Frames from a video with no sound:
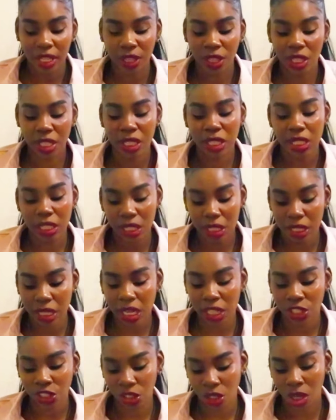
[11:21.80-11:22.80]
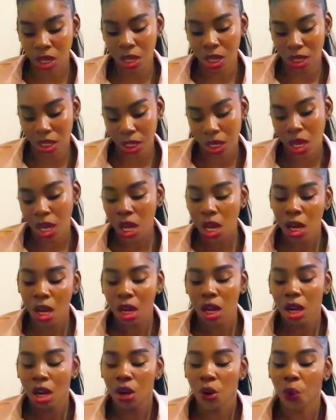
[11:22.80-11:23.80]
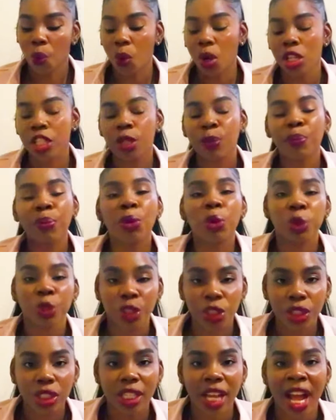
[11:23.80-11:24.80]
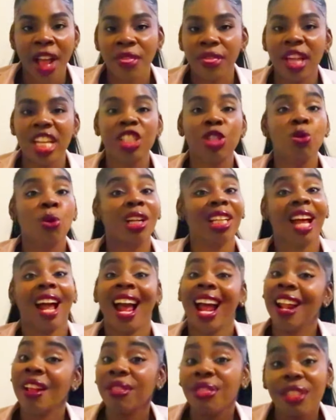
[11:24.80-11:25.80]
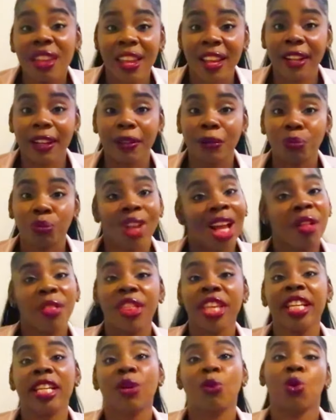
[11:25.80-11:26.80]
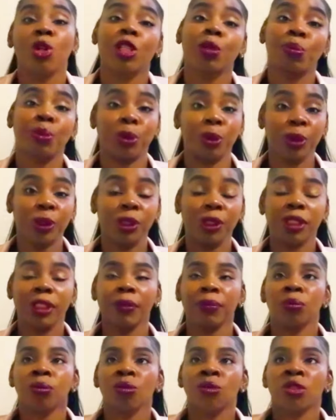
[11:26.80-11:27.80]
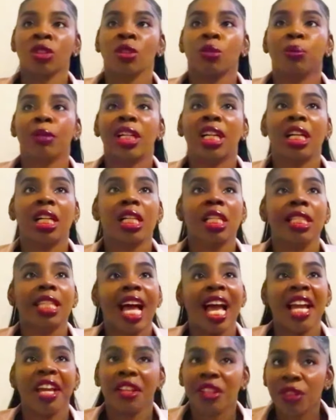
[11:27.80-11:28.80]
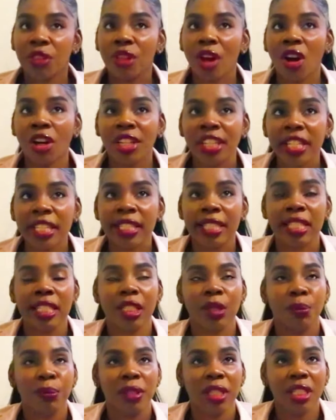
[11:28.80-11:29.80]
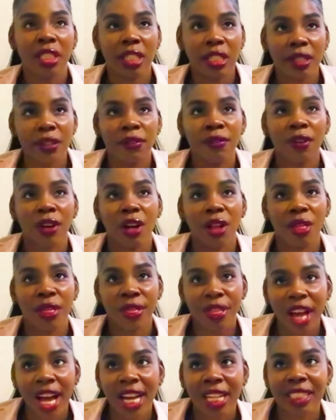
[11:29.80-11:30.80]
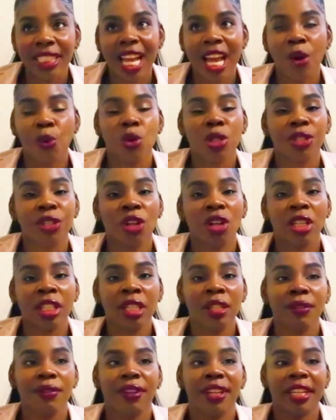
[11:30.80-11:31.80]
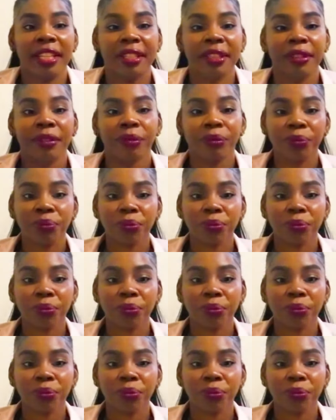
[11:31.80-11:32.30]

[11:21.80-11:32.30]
the C-section was pushed, and that's what I think it was pushed, because I honestly believe that I was not given